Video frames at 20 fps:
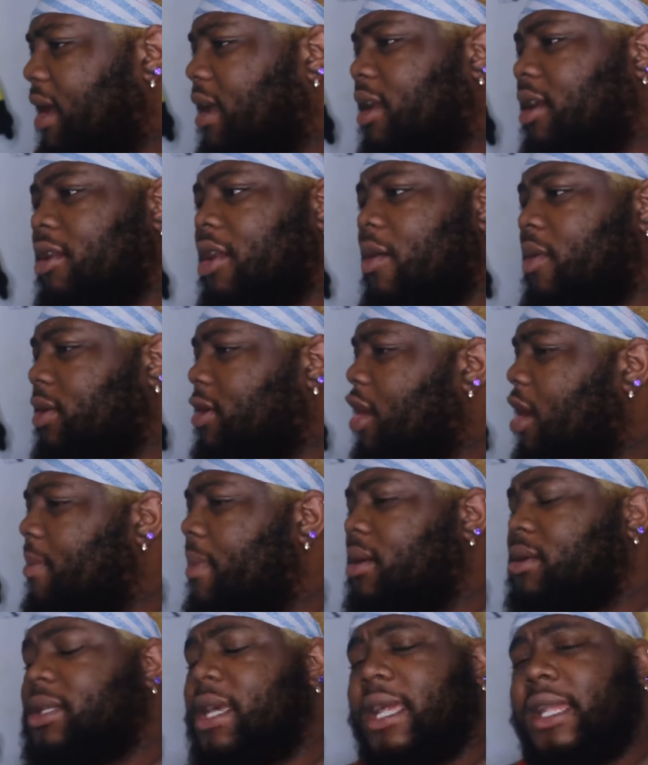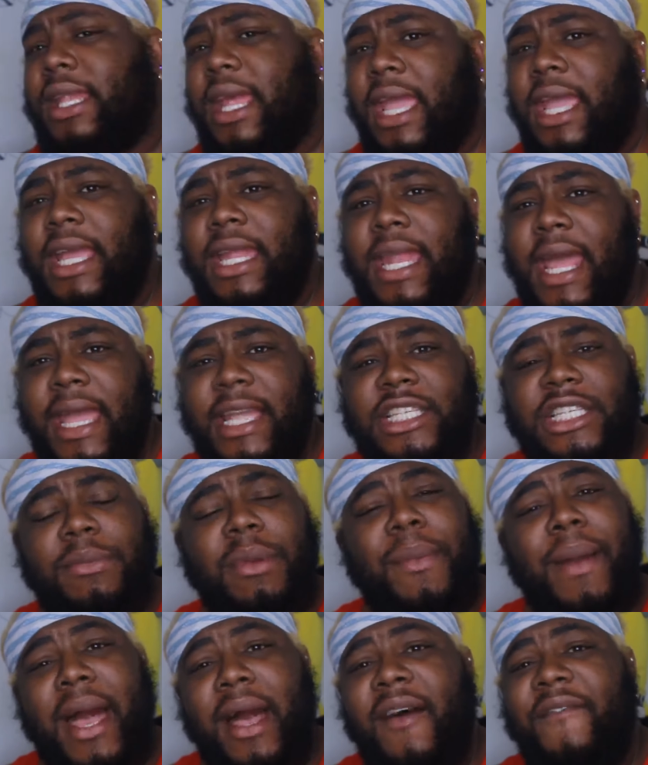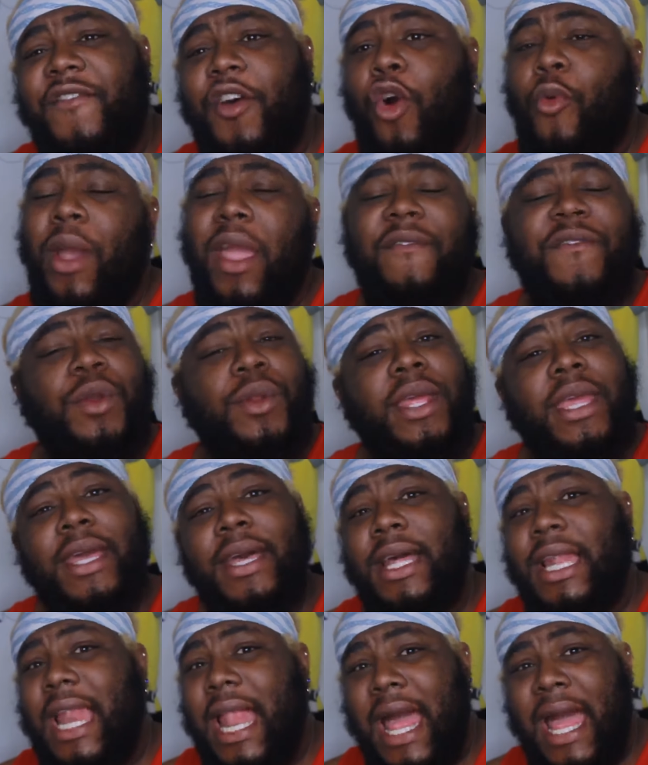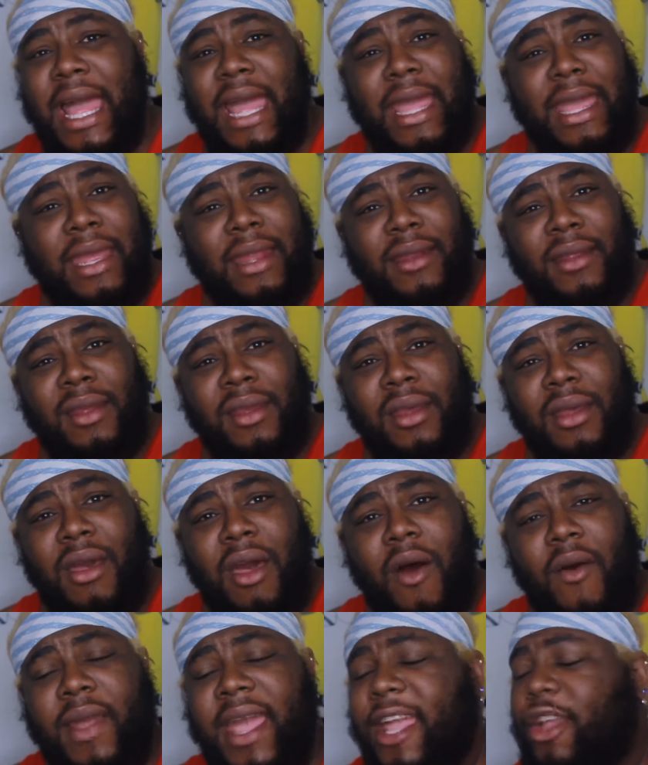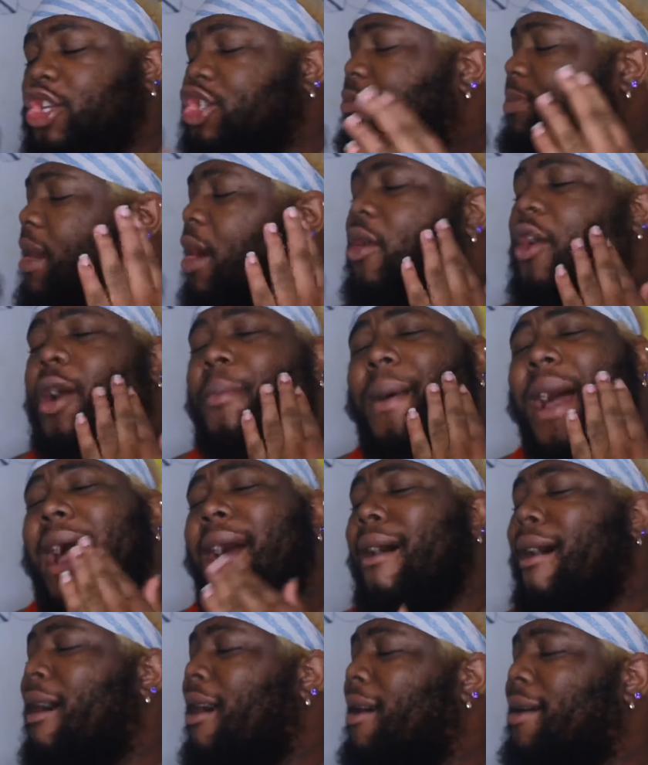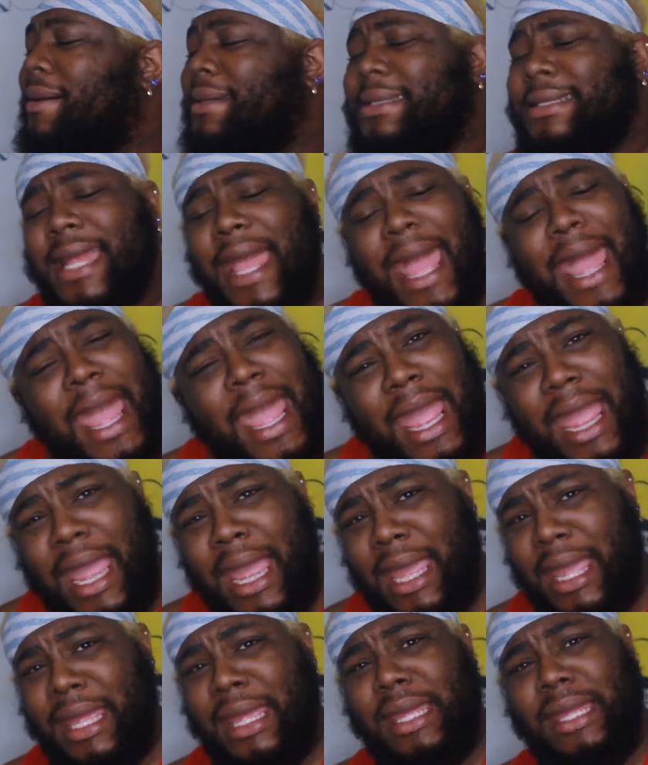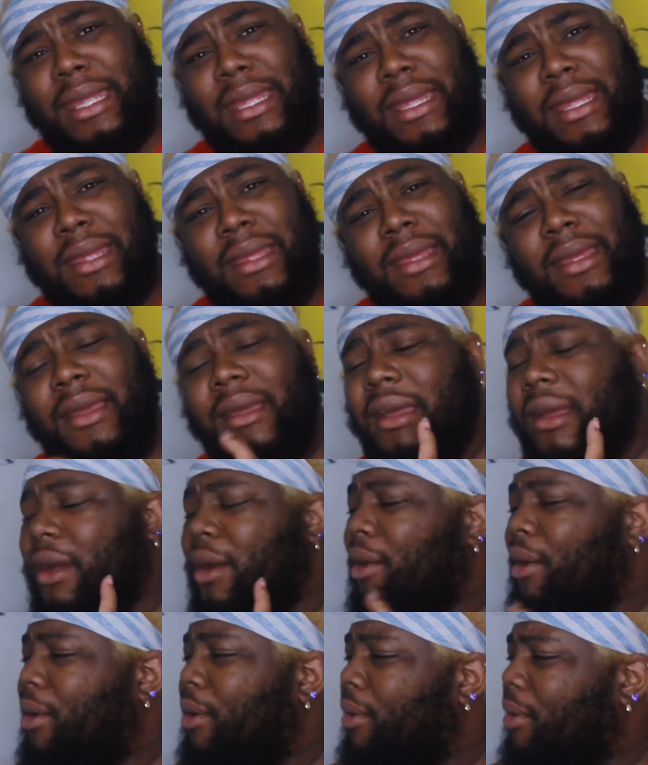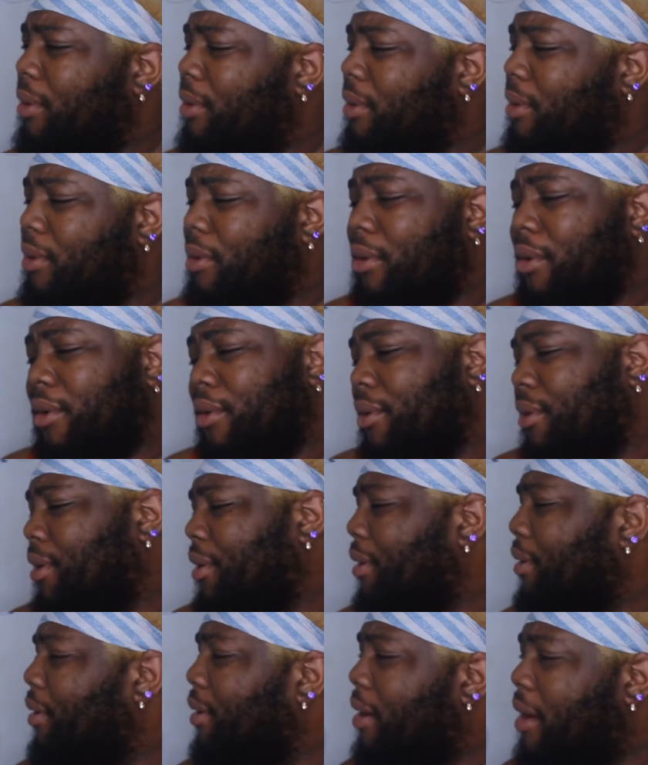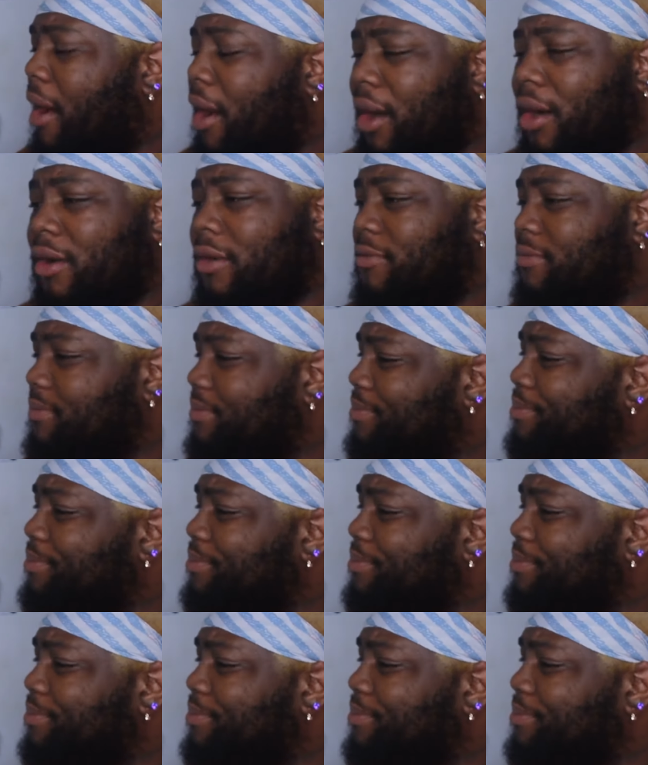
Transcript: You know what? Don't want to say day and night. She be by her phone, waiting for you to hit her line. Okay, you just be on her mind all day. Ooh, girl.